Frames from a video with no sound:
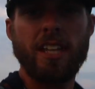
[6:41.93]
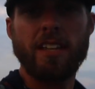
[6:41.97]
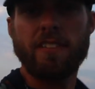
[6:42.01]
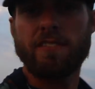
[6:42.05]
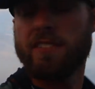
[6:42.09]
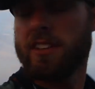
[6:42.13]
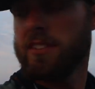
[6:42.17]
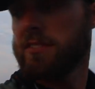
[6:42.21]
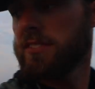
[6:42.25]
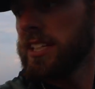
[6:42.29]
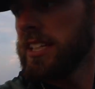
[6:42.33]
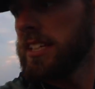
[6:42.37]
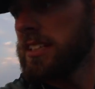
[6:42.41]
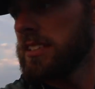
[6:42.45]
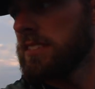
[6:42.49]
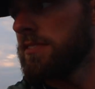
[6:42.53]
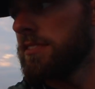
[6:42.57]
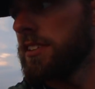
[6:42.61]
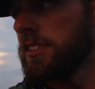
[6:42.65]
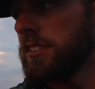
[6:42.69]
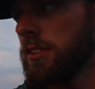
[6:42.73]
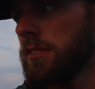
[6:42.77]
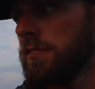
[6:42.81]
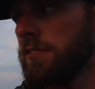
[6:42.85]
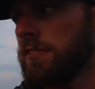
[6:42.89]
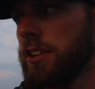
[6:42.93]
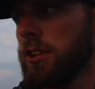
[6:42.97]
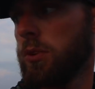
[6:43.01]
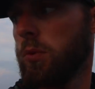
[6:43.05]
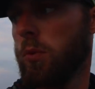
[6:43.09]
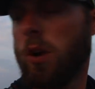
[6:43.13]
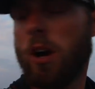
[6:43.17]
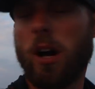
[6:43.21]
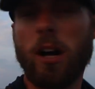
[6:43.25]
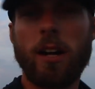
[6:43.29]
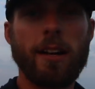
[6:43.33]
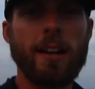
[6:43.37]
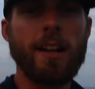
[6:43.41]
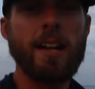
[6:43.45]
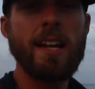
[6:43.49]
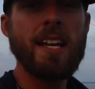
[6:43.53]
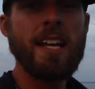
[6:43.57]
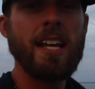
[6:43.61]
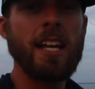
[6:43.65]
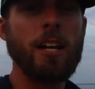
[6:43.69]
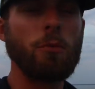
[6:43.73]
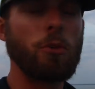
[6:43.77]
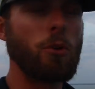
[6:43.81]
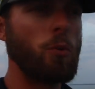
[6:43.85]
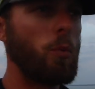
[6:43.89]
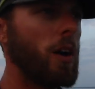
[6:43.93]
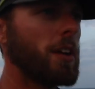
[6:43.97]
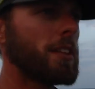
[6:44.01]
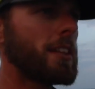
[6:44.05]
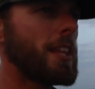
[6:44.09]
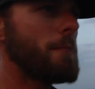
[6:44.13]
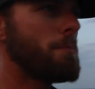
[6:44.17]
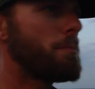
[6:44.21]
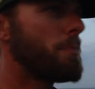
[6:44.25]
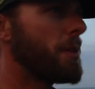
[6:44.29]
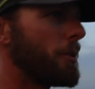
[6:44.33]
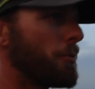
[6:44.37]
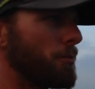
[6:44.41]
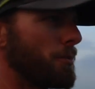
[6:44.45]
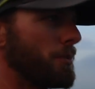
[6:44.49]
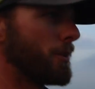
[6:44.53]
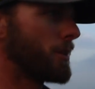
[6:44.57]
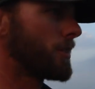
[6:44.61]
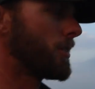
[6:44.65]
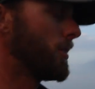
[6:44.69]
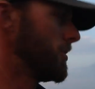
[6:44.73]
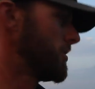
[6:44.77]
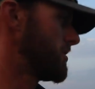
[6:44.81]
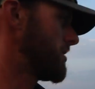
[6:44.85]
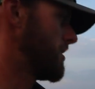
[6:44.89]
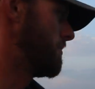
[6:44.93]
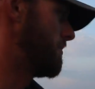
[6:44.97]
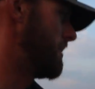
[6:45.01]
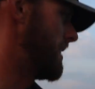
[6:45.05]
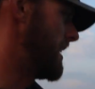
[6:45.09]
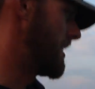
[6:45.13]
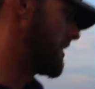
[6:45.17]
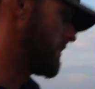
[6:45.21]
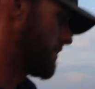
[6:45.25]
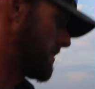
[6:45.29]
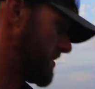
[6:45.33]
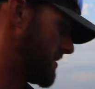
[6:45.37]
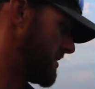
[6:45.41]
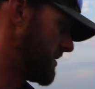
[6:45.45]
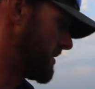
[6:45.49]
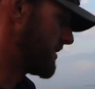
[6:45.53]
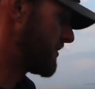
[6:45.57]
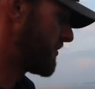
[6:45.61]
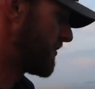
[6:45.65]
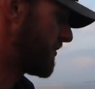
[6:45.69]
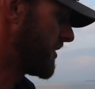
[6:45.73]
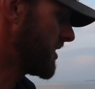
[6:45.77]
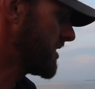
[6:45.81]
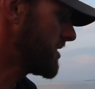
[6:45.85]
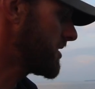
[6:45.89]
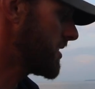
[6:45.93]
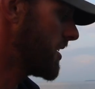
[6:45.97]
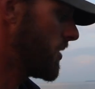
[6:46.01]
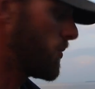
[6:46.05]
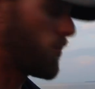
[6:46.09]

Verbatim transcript: like 15 feet of water, and we want that bait real close to the bottom because these fish,